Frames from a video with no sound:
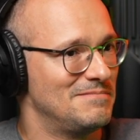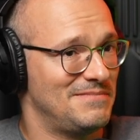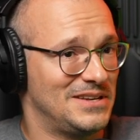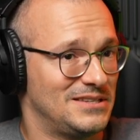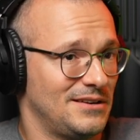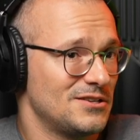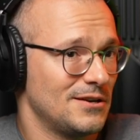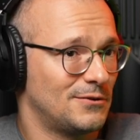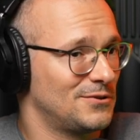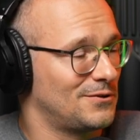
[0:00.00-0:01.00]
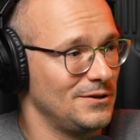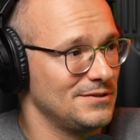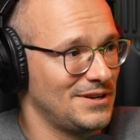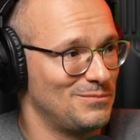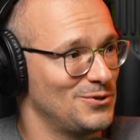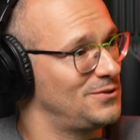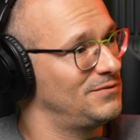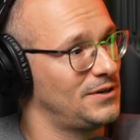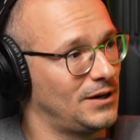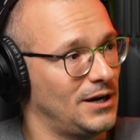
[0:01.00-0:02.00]
essentially controls like most of
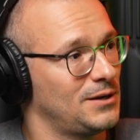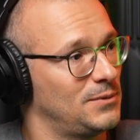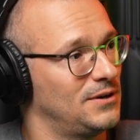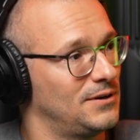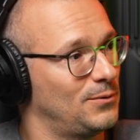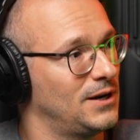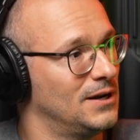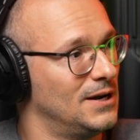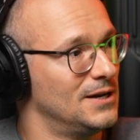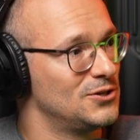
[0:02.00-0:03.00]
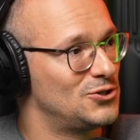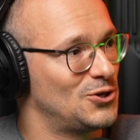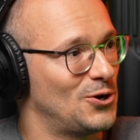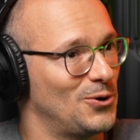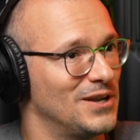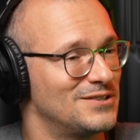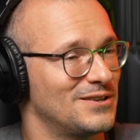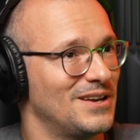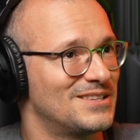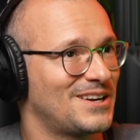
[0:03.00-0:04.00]
the economy in a way. So it's
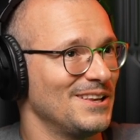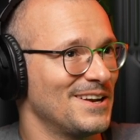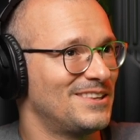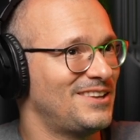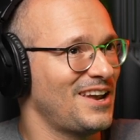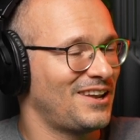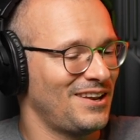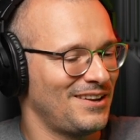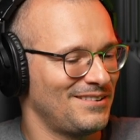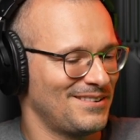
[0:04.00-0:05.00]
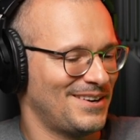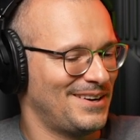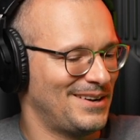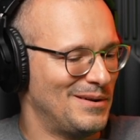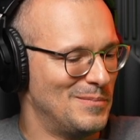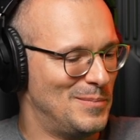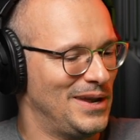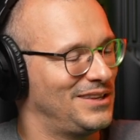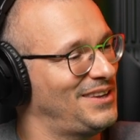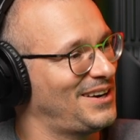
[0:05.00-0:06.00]
yeah. it's kind of like taking uh,
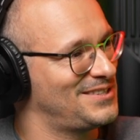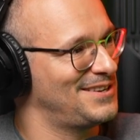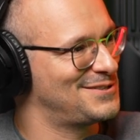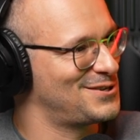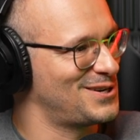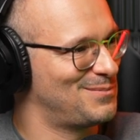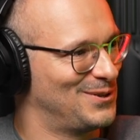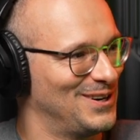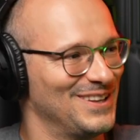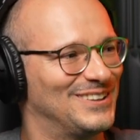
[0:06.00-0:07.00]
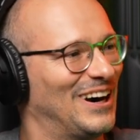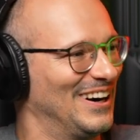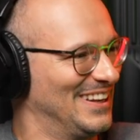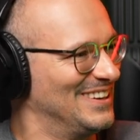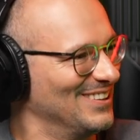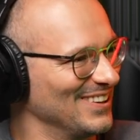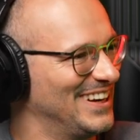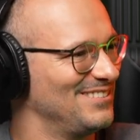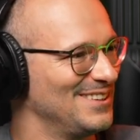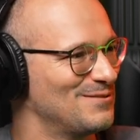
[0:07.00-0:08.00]
big tech censorship to an entirely new
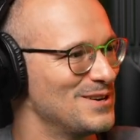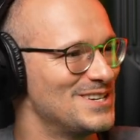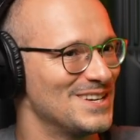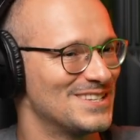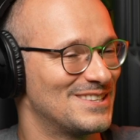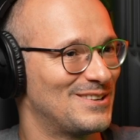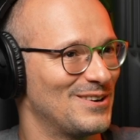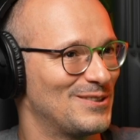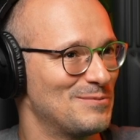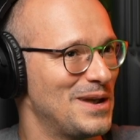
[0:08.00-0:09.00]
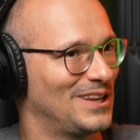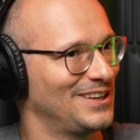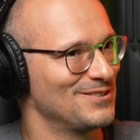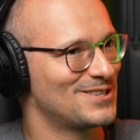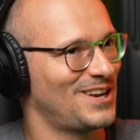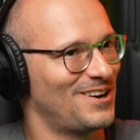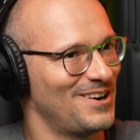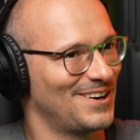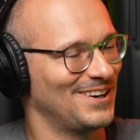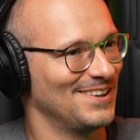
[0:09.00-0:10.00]
level, which is yeah. to, to, make it even
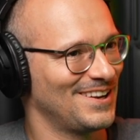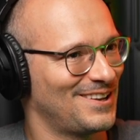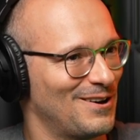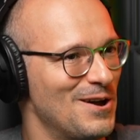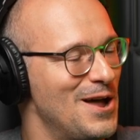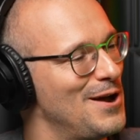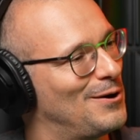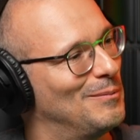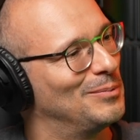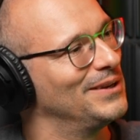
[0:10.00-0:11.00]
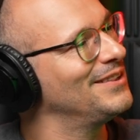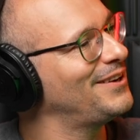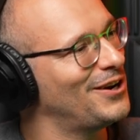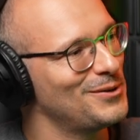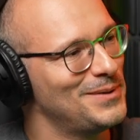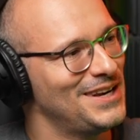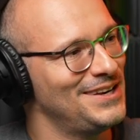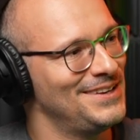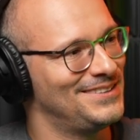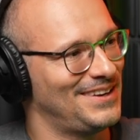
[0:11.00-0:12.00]
scarier, kind of like you know completely
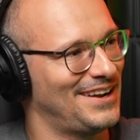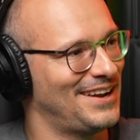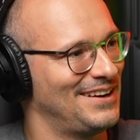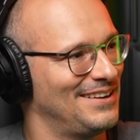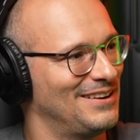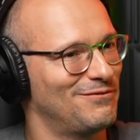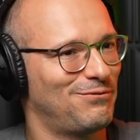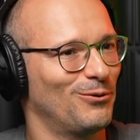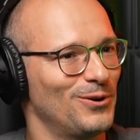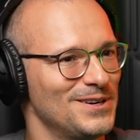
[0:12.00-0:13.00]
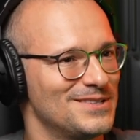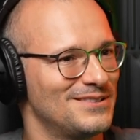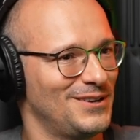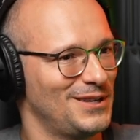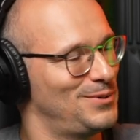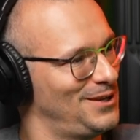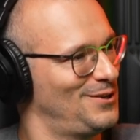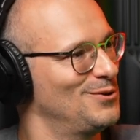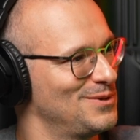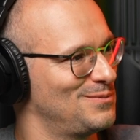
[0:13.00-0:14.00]
automated and enforced not by
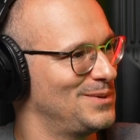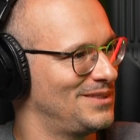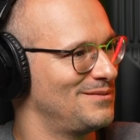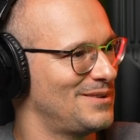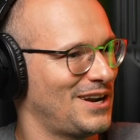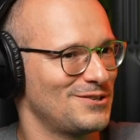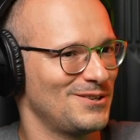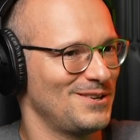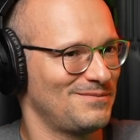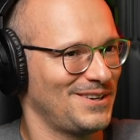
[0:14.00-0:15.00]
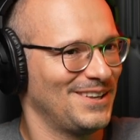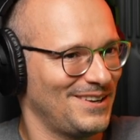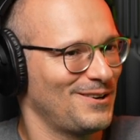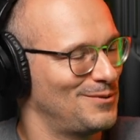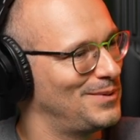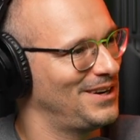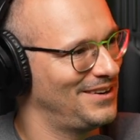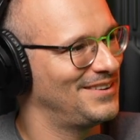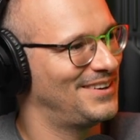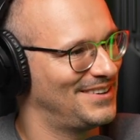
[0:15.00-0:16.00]
humans, but actually kind of like you know
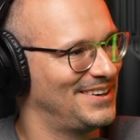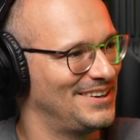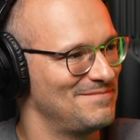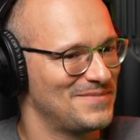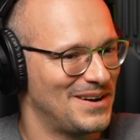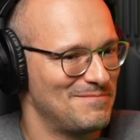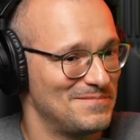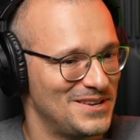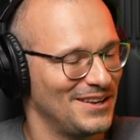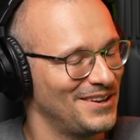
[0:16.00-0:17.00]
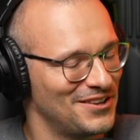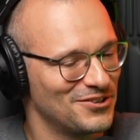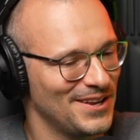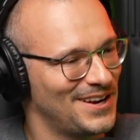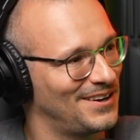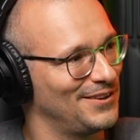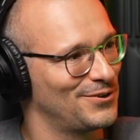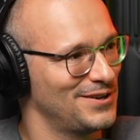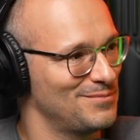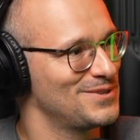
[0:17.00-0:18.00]
by uh, um, the underlying
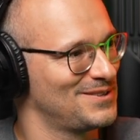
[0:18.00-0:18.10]
algorithms.